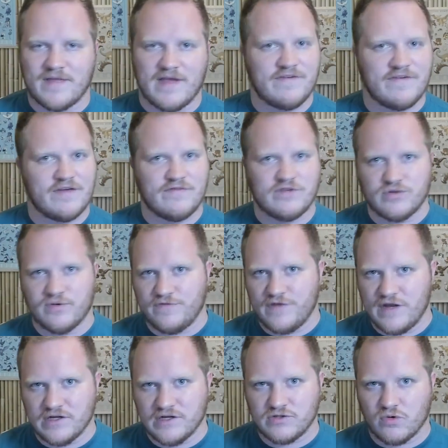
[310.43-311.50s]
If I give it to a
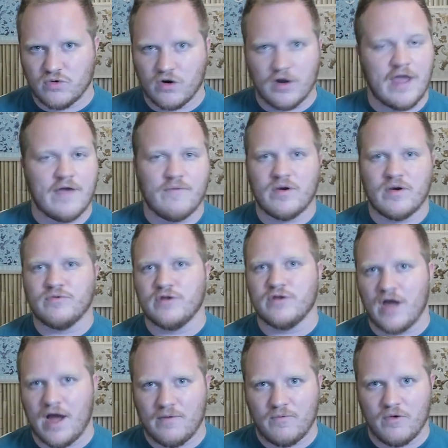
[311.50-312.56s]
Venusaur, it will
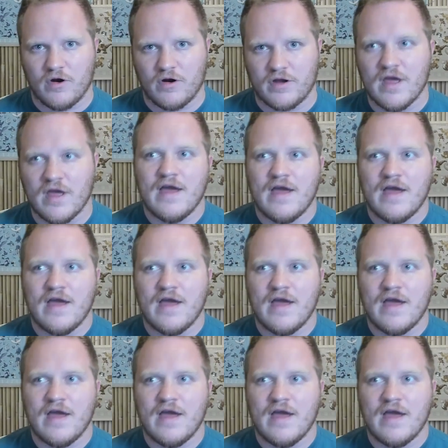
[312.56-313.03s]
not work.